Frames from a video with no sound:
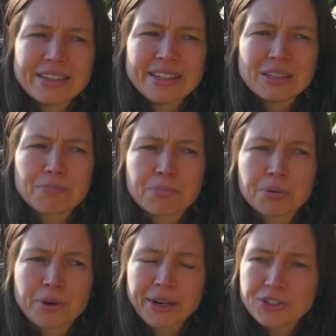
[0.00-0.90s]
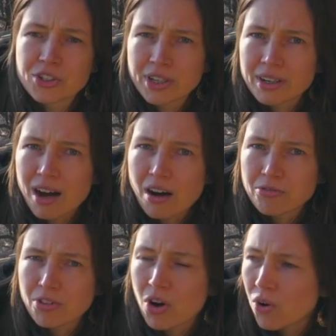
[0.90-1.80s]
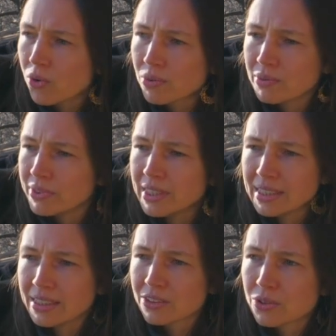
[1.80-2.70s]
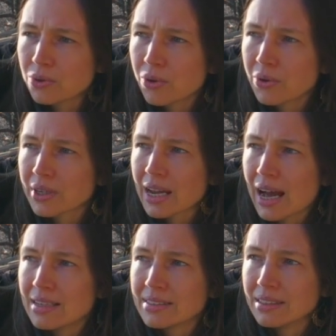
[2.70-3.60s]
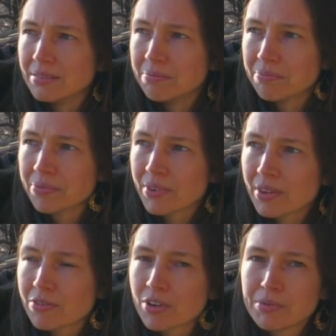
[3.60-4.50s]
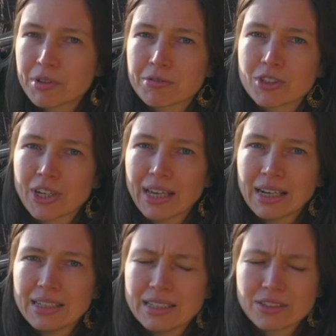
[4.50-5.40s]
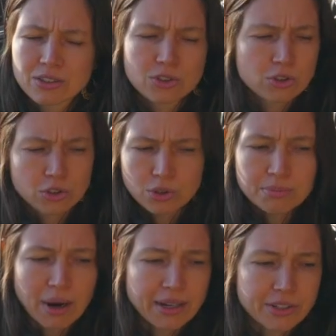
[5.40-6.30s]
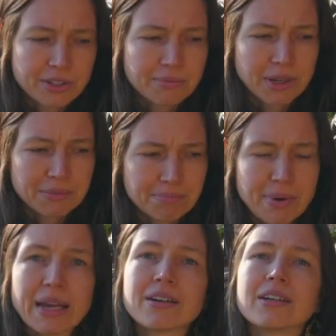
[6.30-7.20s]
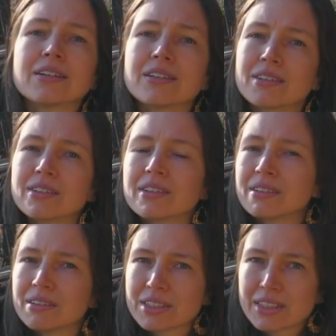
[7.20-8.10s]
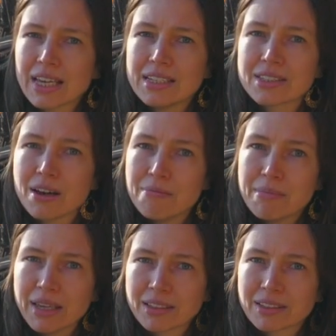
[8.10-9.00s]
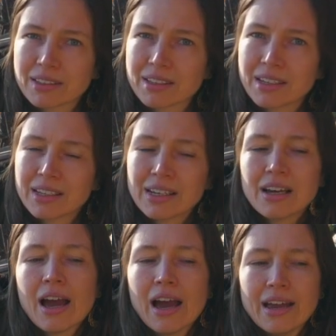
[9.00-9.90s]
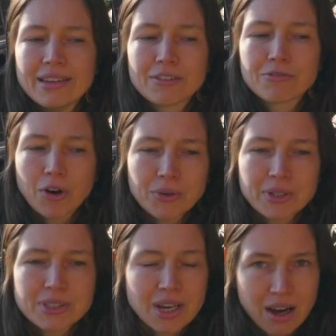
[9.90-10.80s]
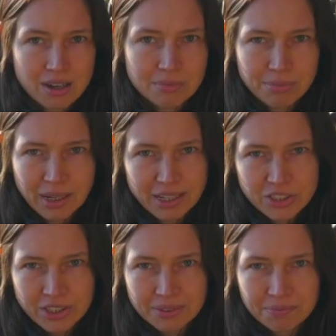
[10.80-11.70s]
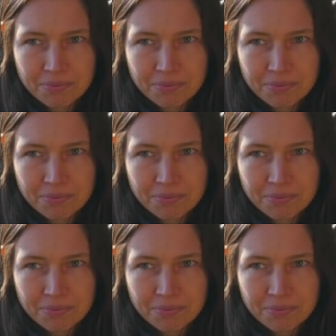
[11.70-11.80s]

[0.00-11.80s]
the pressure of needing to orgasm from the vagina is too much. It better stays a myth and focus on pleasure.